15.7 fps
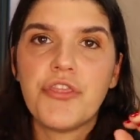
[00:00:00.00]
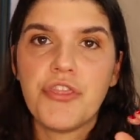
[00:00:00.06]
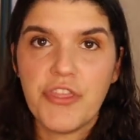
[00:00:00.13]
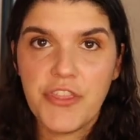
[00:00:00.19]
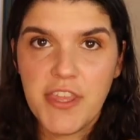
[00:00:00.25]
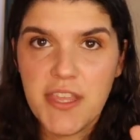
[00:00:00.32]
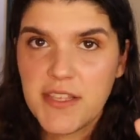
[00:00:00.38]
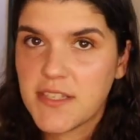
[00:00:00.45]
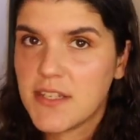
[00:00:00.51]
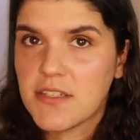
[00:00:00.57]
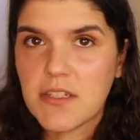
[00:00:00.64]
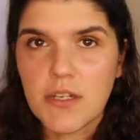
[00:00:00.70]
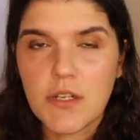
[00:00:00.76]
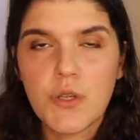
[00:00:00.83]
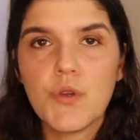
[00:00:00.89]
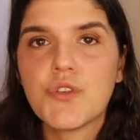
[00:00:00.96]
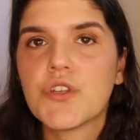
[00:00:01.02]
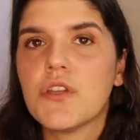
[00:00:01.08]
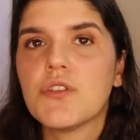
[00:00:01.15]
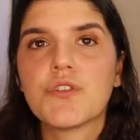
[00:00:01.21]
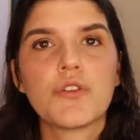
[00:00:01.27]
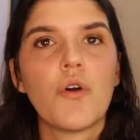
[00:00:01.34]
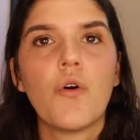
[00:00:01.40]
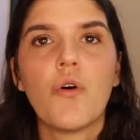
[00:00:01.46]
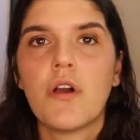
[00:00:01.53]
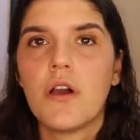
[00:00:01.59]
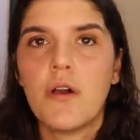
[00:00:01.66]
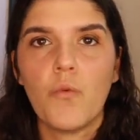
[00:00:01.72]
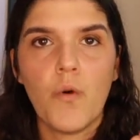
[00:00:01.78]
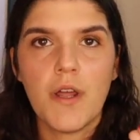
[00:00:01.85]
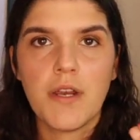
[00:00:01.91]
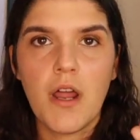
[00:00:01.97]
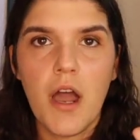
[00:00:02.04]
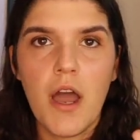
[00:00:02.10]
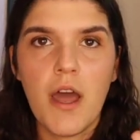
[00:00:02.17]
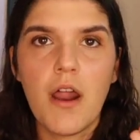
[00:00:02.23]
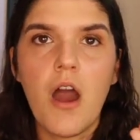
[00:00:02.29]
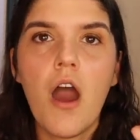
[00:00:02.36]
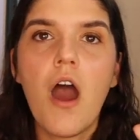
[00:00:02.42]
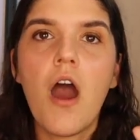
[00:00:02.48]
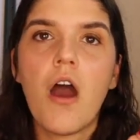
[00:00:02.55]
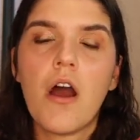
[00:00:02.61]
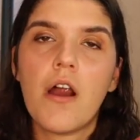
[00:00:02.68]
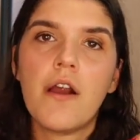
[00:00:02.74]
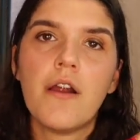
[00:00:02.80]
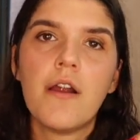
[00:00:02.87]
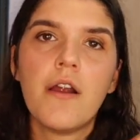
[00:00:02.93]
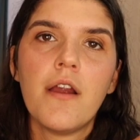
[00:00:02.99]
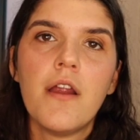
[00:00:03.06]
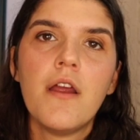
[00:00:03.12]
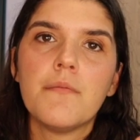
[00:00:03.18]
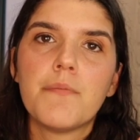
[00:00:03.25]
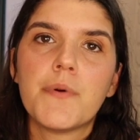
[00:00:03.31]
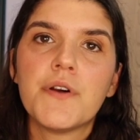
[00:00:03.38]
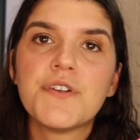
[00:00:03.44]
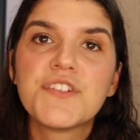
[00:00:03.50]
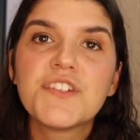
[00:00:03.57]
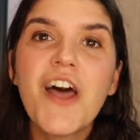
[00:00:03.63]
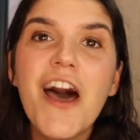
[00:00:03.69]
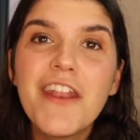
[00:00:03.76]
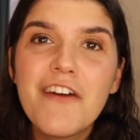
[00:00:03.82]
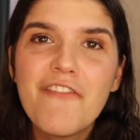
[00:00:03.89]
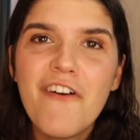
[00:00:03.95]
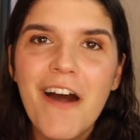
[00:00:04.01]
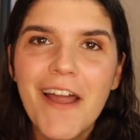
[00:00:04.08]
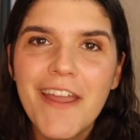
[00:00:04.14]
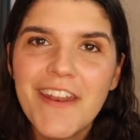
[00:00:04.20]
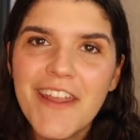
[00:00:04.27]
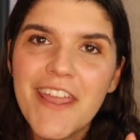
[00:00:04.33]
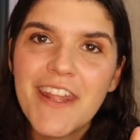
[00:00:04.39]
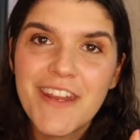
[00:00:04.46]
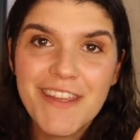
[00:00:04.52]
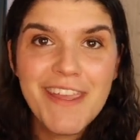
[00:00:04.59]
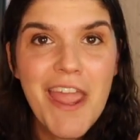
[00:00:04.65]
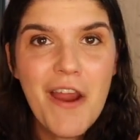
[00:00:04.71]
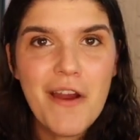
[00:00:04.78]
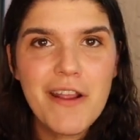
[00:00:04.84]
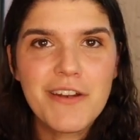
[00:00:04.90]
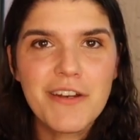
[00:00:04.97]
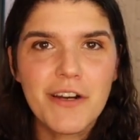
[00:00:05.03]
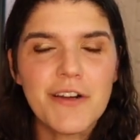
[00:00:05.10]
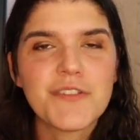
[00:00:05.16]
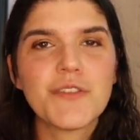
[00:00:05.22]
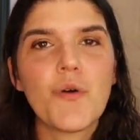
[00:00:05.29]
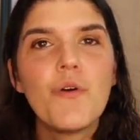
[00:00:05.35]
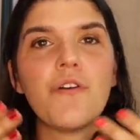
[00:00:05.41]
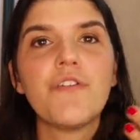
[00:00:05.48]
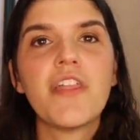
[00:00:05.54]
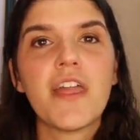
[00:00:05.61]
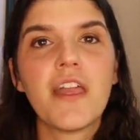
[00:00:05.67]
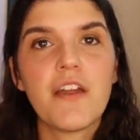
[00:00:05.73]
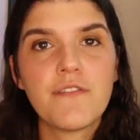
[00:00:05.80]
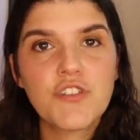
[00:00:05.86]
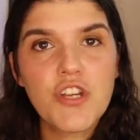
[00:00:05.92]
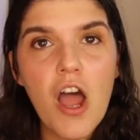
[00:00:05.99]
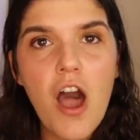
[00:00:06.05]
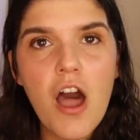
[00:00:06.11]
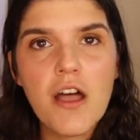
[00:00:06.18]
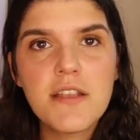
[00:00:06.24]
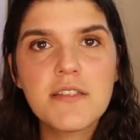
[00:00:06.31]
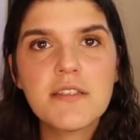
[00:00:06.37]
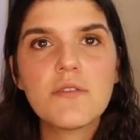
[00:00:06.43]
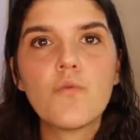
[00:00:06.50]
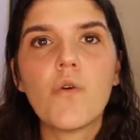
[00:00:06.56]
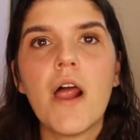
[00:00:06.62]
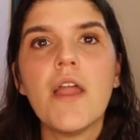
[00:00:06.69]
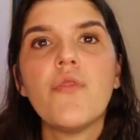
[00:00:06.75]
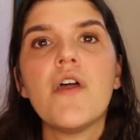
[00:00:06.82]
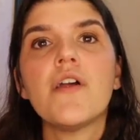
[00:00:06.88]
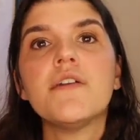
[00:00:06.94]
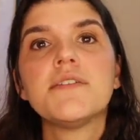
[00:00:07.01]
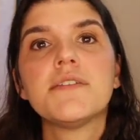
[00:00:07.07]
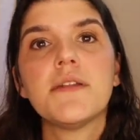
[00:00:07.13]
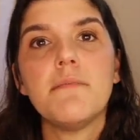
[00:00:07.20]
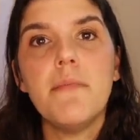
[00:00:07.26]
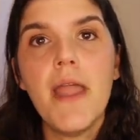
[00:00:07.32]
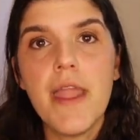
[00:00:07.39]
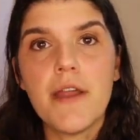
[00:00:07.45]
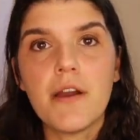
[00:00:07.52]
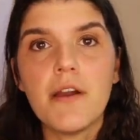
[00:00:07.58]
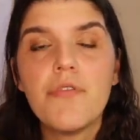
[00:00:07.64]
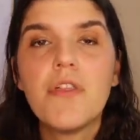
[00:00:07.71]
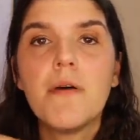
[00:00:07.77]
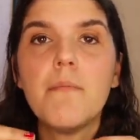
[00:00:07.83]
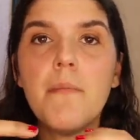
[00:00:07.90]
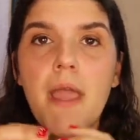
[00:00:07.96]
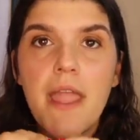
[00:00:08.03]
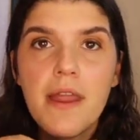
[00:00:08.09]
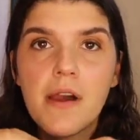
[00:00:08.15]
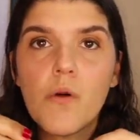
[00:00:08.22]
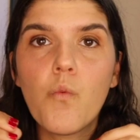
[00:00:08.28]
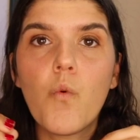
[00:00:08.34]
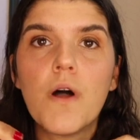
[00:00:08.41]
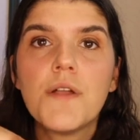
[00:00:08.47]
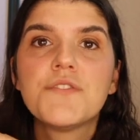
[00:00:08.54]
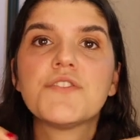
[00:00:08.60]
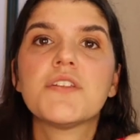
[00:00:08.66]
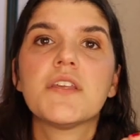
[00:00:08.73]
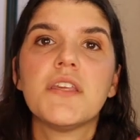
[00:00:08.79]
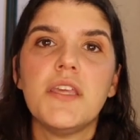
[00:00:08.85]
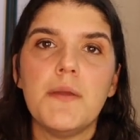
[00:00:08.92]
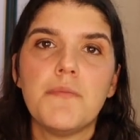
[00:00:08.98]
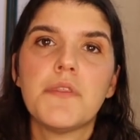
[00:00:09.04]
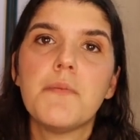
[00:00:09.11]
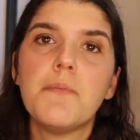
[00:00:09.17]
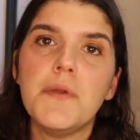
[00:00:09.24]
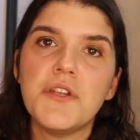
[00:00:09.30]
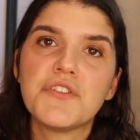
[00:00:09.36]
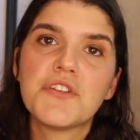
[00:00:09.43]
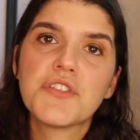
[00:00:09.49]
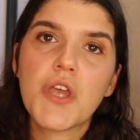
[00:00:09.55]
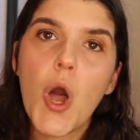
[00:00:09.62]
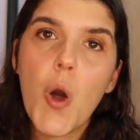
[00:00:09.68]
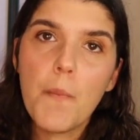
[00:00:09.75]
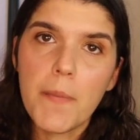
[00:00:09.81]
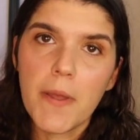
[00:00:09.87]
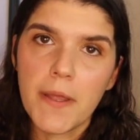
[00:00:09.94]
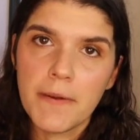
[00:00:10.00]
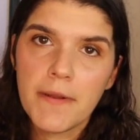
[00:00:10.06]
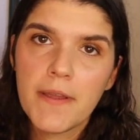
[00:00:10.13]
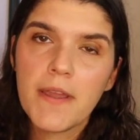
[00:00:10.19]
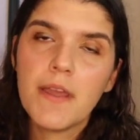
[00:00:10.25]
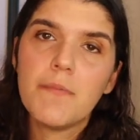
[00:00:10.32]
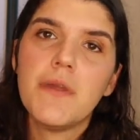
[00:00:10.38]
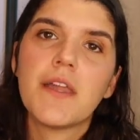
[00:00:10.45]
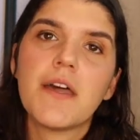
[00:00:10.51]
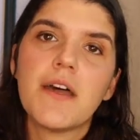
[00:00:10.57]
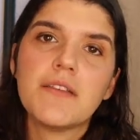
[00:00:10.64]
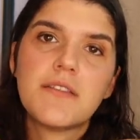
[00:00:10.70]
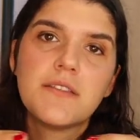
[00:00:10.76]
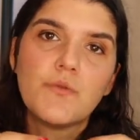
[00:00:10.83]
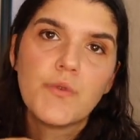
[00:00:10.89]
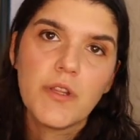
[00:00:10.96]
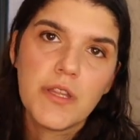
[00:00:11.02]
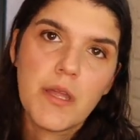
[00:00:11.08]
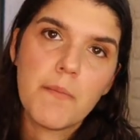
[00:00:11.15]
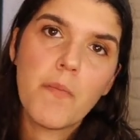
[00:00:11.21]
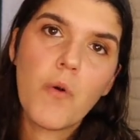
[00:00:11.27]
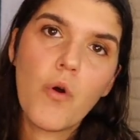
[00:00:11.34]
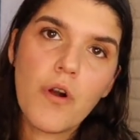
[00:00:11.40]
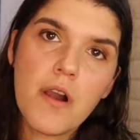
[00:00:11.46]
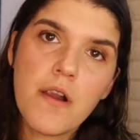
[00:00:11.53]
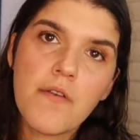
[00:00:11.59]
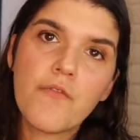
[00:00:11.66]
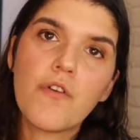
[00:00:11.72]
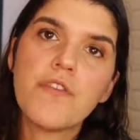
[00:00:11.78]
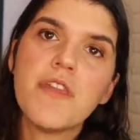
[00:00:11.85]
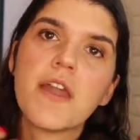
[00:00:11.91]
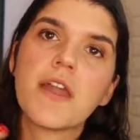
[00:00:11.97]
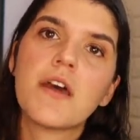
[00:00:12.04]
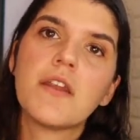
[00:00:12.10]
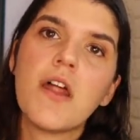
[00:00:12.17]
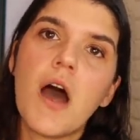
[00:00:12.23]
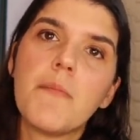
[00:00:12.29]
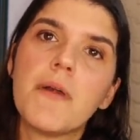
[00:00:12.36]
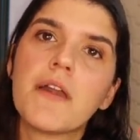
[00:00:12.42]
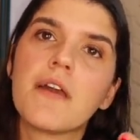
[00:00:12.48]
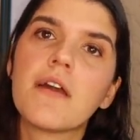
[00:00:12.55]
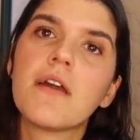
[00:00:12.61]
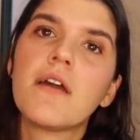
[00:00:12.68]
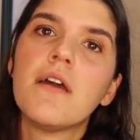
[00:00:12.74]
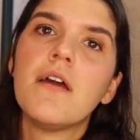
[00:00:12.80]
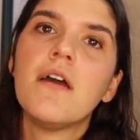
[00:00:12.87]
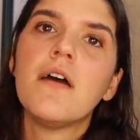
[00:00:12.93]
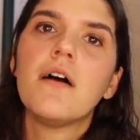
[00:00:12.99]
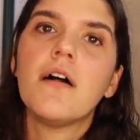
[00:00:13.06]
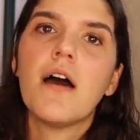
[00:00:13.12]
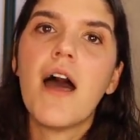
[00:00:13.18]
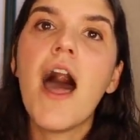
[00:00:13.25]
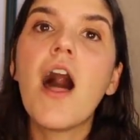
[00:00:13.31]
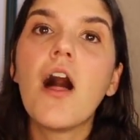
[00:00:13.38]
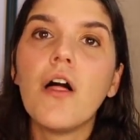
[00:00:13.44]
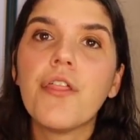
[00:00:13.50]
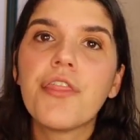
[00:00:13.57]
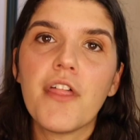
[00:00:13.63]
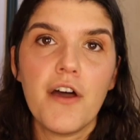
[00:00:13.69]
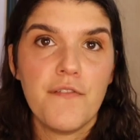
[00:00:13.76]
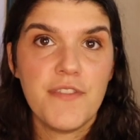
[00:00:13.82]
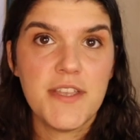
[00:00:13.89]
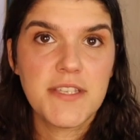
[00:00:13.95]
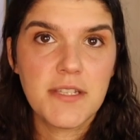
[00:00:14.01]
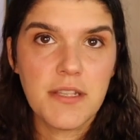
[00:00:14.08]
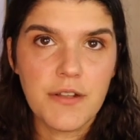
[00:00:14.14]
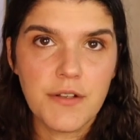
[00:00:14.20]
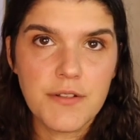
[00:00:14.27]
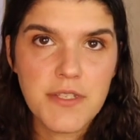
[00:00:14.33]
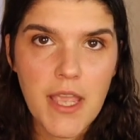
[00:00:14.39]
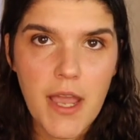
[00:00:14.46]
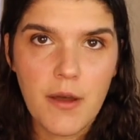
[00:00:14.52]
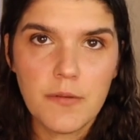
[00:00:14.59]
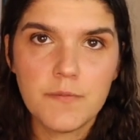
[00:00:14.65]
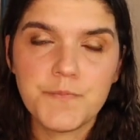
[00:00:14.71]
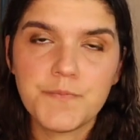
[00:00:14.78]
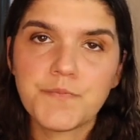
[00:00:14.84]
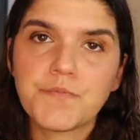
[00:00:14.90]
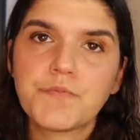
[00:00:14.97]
these institutions or whatnot are personified in a character. So if we think of Jaws, right, there is the mayor. The mayor wants to keep the beaches open because it's really important for the economic health of this little town.